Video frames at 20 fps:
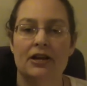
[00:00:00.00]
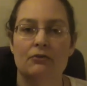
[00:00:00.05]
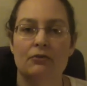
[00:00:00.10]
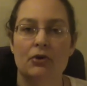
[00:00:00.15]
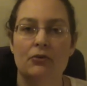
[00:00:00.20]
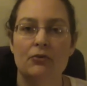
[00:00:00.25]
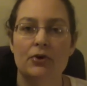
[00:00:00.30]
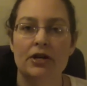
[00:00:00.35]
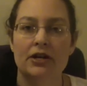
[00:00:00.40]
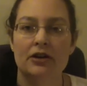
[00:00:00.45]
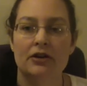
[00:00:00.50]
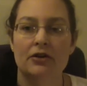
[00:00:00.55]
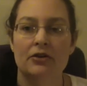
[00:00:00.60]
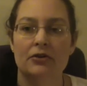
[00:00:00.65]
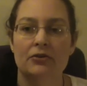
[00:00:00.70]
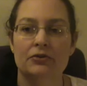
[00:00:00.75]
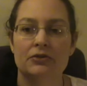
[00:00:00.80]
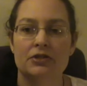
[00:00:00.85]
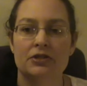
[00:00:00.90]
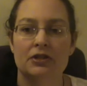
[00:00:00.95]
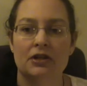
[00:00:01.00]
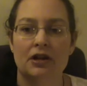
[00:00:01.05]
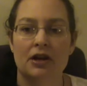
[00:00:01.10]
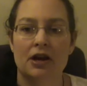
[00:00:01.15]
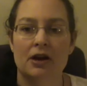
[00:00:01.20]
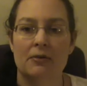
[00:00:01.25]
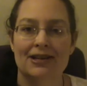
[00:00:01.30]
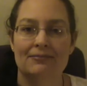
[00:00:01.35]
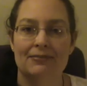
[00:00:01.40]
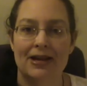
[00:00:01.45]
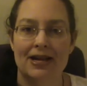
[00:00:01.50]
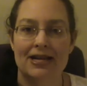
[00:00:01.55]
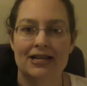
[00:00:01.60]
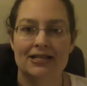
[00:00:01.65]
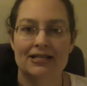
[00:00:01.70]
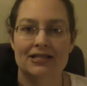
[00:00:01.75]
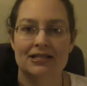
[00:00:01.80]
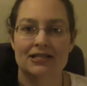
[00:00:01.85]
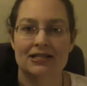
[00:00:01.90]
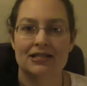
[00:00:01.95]
And when we don't, on a daily
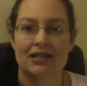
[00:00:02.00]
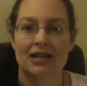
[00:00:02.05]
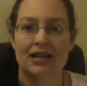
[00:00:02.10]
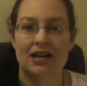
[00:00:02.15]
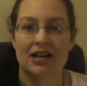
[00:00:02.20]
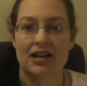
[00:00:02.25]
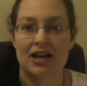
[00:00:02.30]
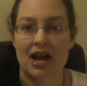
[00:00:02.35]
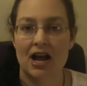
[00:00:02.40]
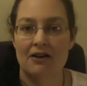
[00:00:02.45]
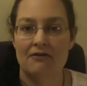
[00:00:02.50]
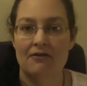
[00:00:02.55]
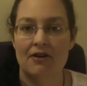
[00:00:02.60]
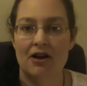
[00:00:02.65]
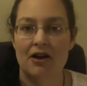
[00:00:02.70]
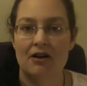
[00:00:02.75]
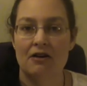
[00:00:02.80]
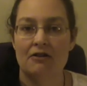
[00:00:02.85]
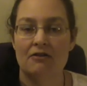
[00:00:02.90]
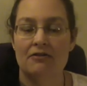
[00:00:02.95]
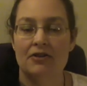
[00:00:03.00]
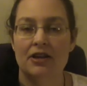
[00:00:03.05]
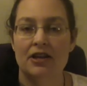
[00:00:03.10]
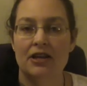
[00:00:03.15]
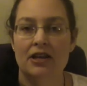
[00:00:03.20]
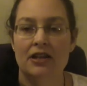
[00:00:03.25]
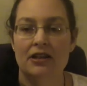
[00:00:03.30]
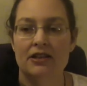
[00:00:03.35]
basis, get enough of